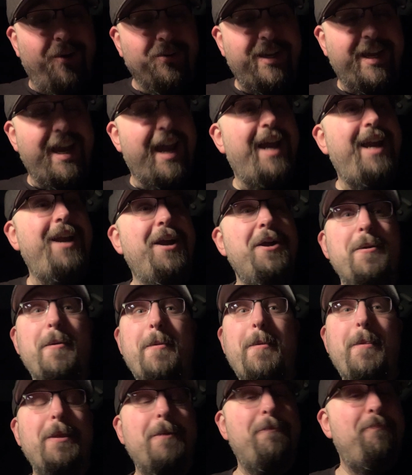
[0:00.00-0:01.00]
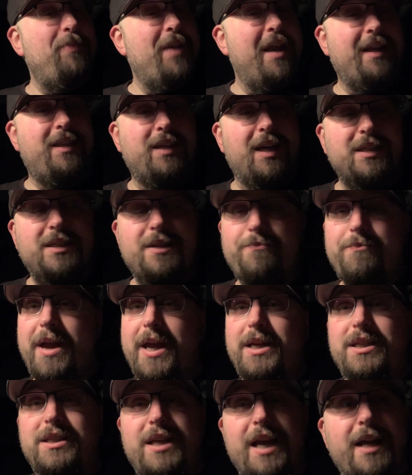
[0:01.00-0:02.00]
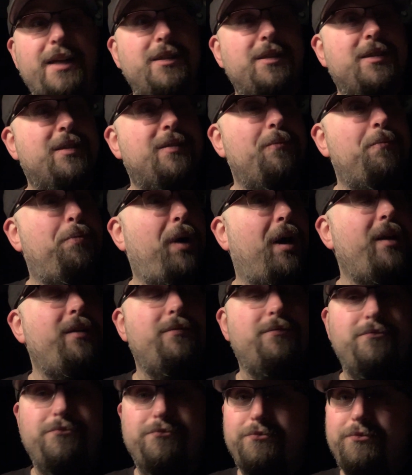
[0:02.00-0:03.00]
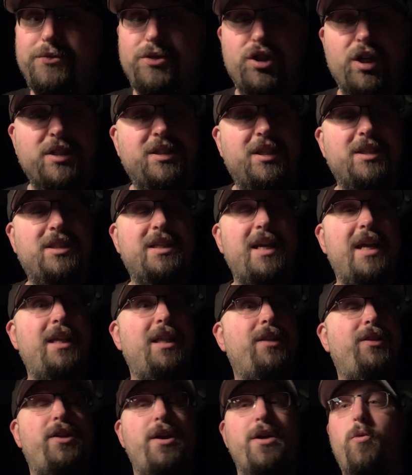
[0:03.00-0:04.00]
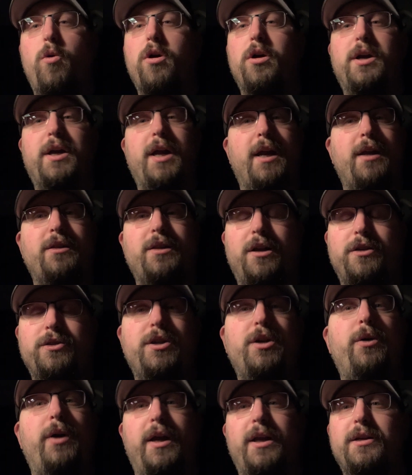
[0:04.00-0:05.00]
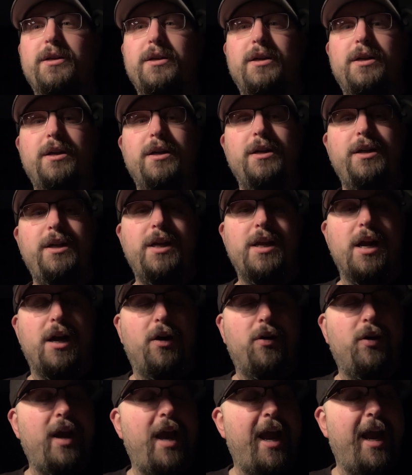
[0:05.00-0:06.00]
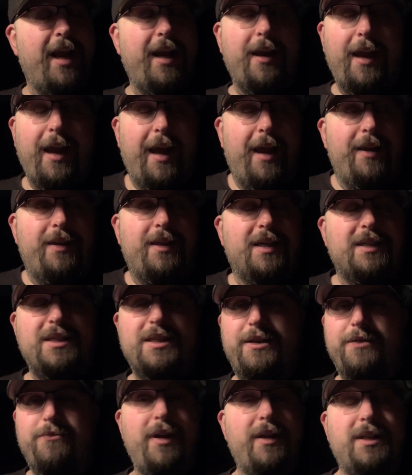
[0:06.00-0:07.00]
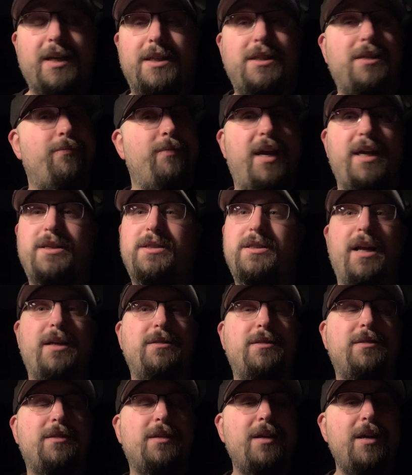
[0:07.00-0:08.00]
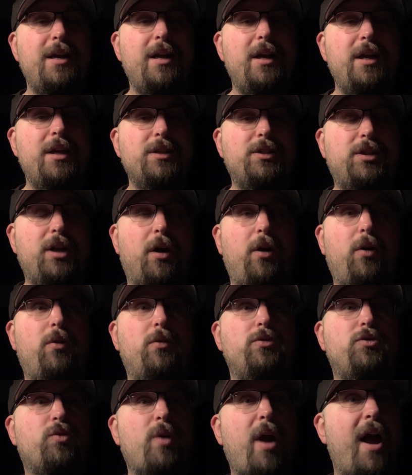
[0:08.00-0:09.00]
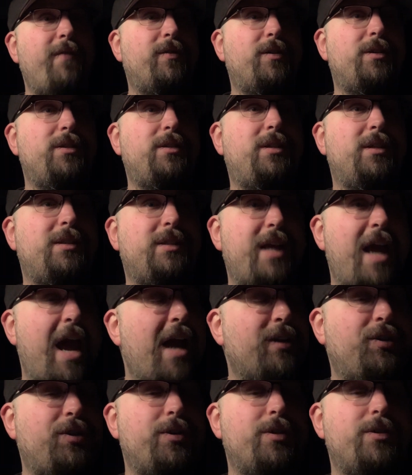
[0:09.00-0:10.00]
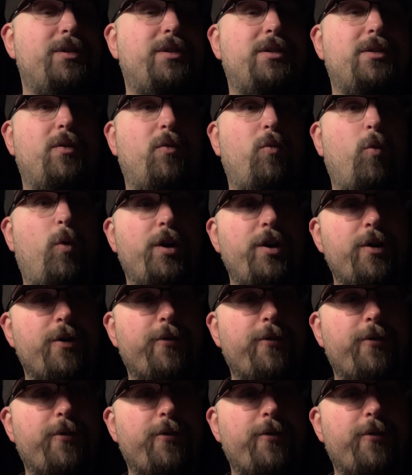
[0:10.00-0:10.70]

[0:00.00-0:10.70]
okay it doesn't make sense but just to say that they're working they'll do it you know, and it doesn't, it doesn't make sense. So drivers, dashers, what are